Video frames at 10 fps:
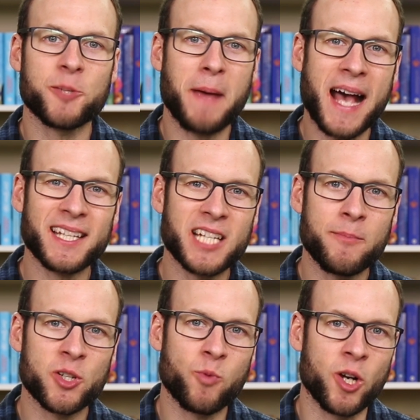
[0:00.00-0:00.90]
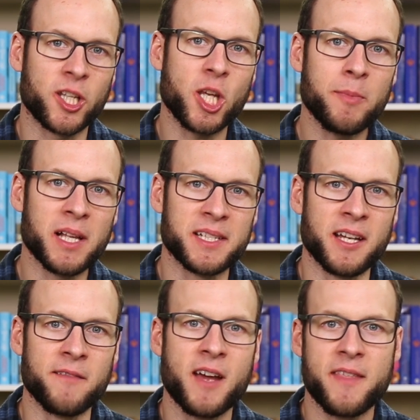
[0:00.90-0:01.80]
those past numbers were
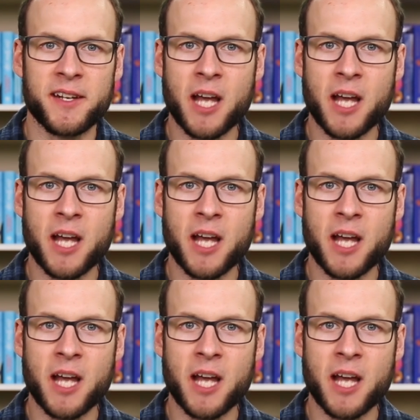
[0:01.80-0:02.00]
accumulative, the